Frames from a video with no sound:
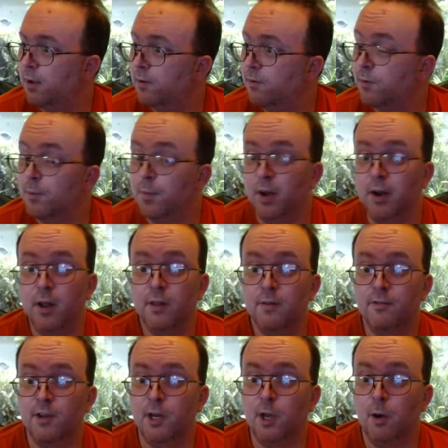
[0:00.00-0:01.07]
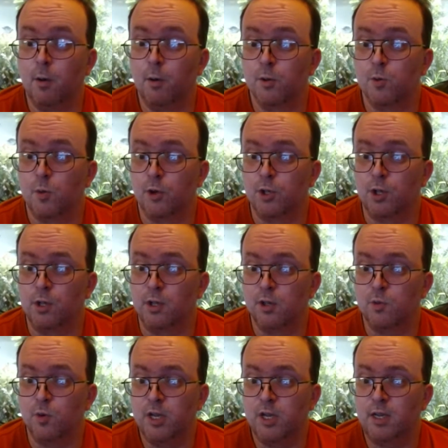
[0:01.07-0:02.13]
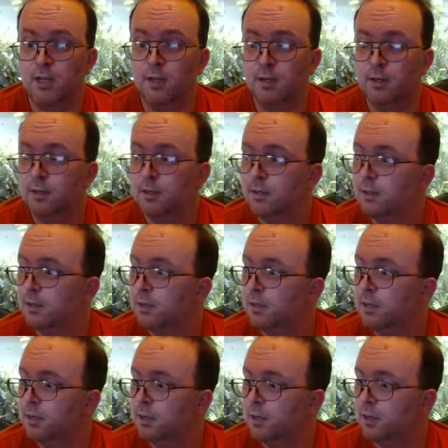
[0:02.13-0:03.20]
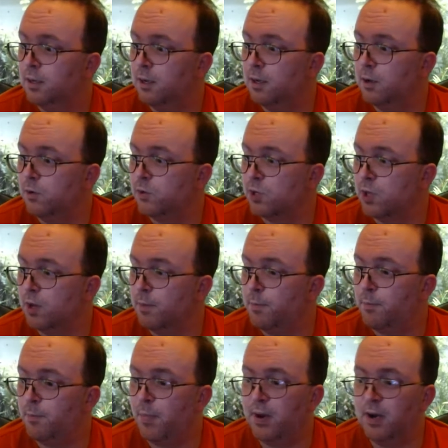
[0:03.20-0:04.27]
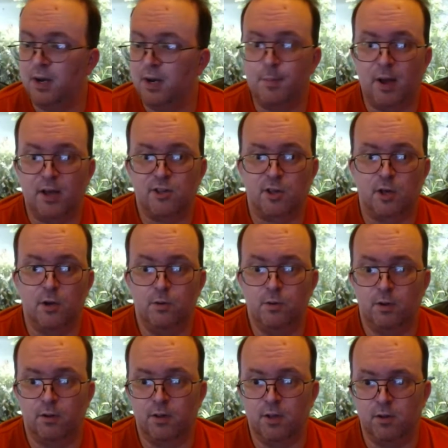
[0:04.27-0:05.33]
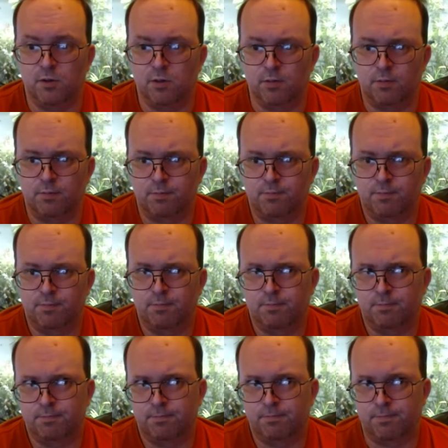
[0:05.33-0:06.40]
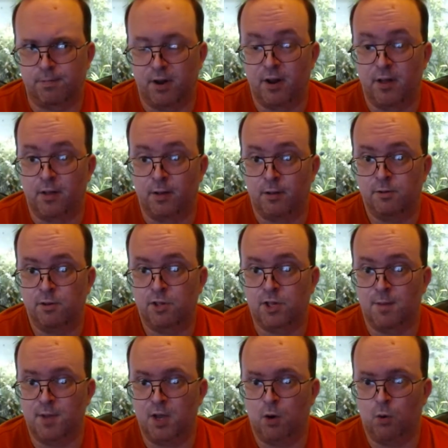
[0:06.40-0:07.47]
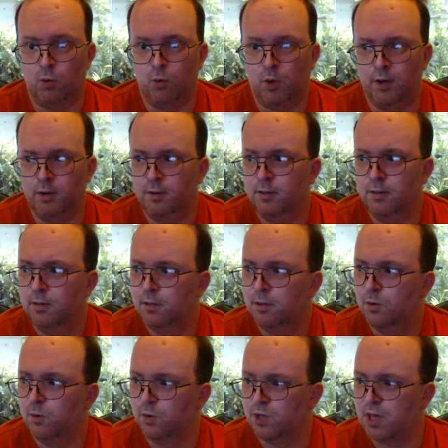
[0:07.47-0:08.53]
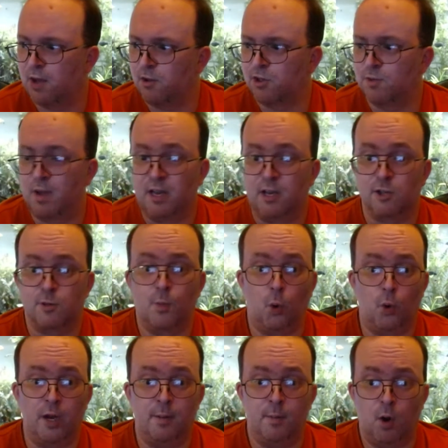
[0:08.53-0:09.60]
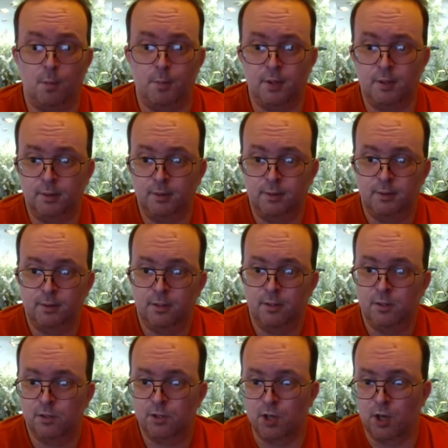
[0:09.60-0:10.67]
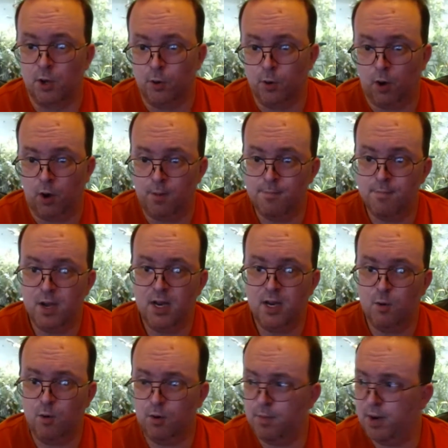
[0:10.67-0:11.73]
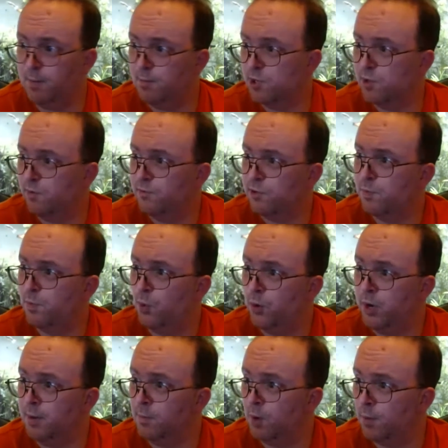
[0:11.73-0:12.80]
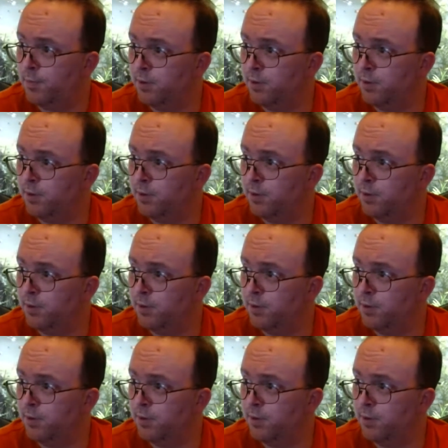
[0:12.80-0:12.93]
from another video I was watching this week, there was a Bentley Pasco, I think another semi-old one, was how to make a spawning mop. So I may well make myself a spawning mop